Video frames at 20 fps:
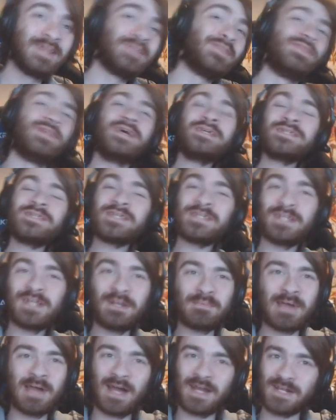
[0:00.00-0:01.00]
this is a
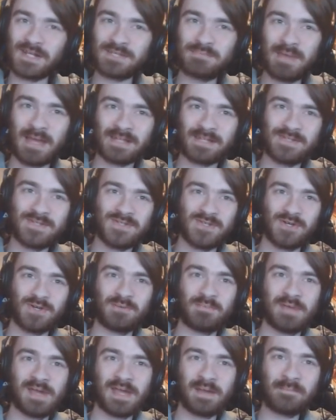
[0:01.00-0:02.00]
little bit unexpected to
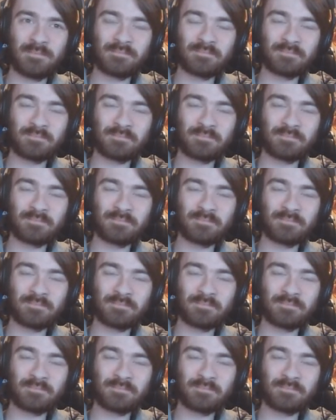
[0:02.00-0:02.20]
me.